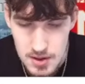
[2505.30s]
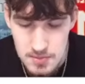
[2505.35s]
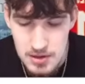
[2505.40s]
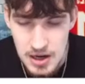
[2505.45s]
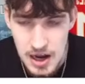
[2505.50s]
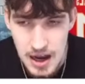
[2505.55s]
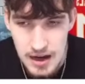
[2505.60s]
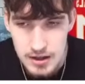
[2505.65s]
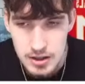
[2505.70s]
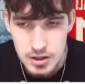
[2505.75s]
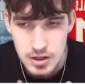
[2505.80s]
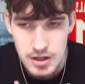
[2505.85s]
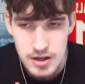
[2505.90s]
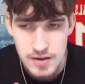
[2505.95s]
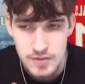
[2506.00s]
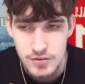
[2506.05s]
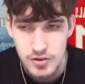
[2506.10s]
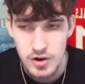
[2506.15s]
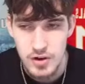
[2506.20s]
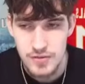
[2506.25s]
I'm kind of
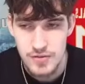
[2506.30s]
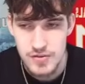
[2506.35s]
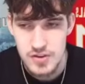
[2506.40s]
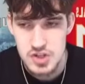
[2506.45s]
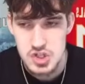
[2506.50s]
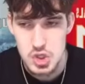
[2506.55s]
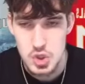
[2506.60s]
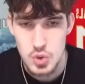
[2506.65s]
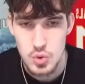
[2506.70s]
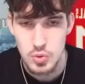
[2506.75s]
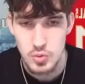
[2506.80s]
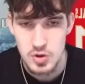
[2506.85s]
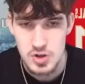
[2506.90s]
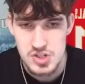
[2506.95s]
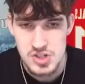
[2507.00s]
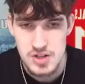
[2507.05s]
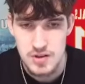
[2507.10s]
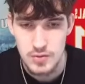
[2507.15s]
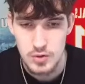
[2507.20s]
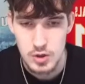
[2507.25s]
looking for a physical
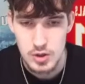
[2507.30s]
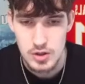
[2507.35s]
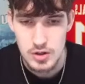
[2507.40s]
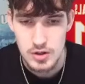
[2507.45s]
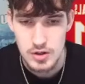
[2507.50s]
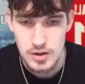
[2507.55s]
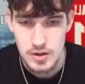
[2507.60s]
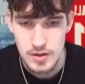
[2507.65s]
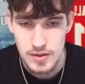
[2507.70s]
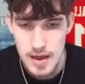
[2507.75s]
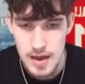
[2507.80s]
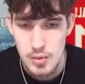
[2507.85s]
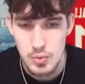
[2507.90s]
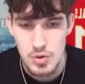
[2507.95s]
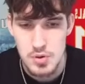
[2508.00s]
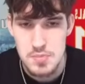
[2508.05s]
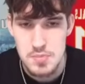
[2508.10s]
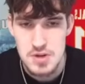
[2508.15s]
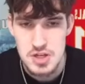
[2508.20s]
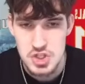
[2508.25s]
receiver, and that
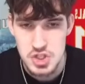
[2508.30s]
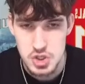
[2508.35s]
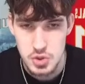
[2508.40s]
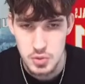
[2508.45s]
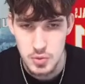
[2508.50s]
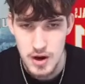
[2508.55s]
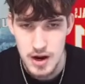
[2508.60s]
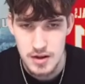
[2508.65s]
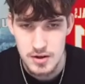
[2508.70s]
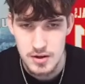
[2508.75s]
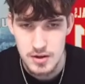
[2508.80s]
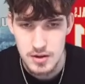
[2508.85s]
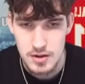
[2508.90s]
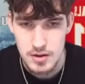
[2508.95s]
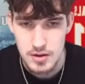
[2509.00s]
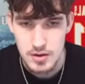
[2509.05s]
would be Surratt.